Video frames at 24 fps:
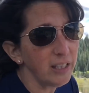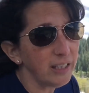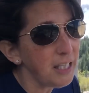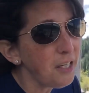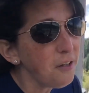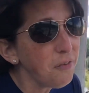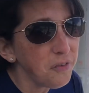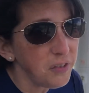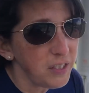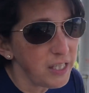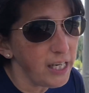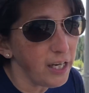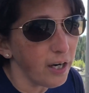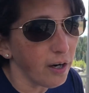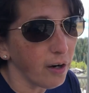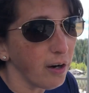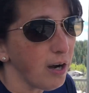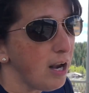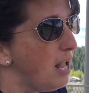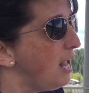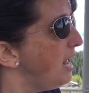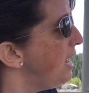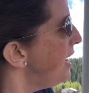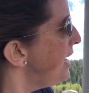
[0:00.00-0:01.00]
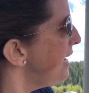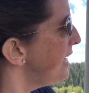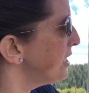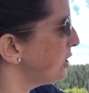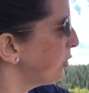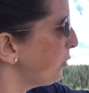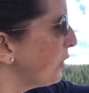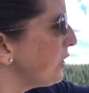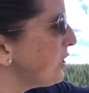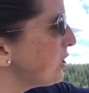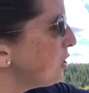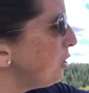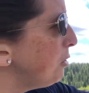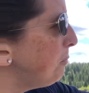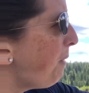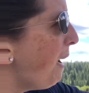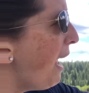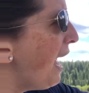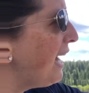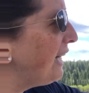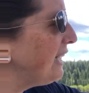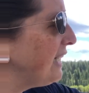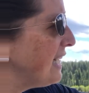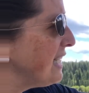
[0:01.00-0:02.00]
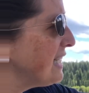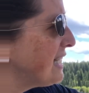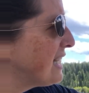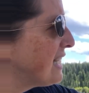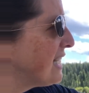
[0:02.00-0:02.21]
lived here, his Crystal Palace,